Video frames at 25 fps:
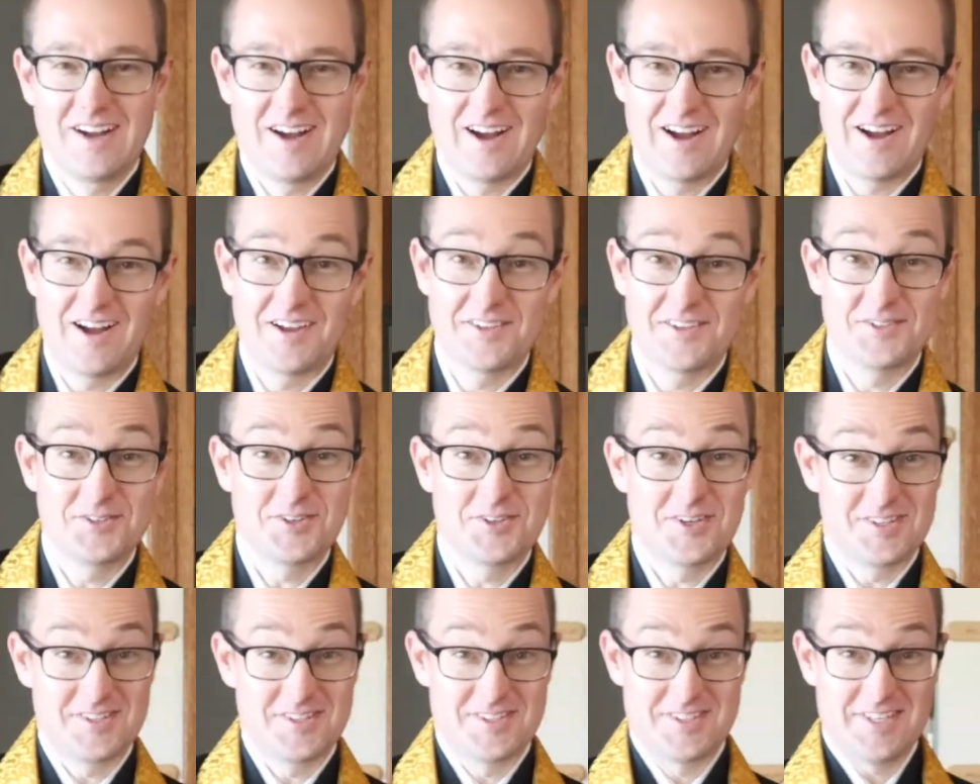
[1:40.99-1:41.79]
As you
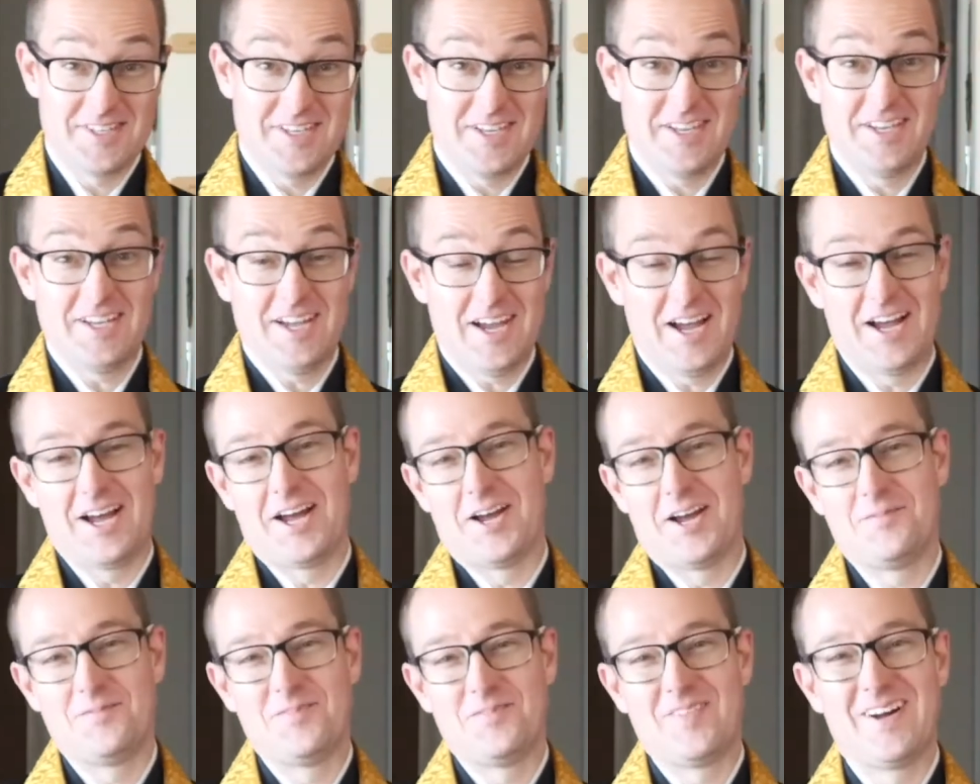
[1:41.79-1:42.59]
can see,
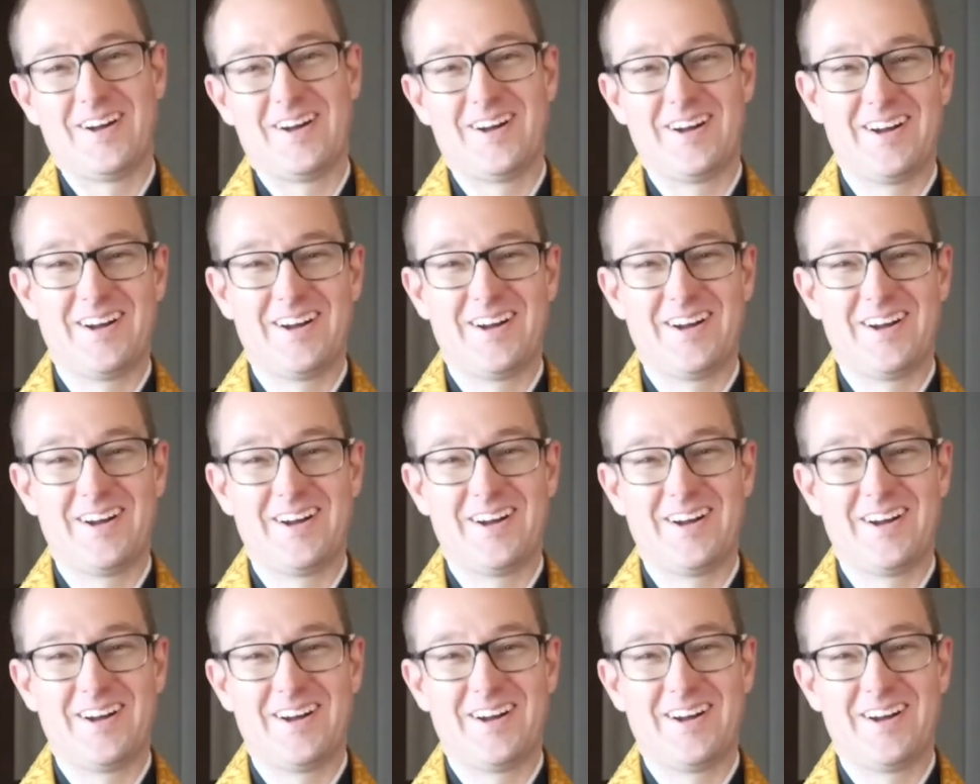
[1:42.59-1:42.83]
I'm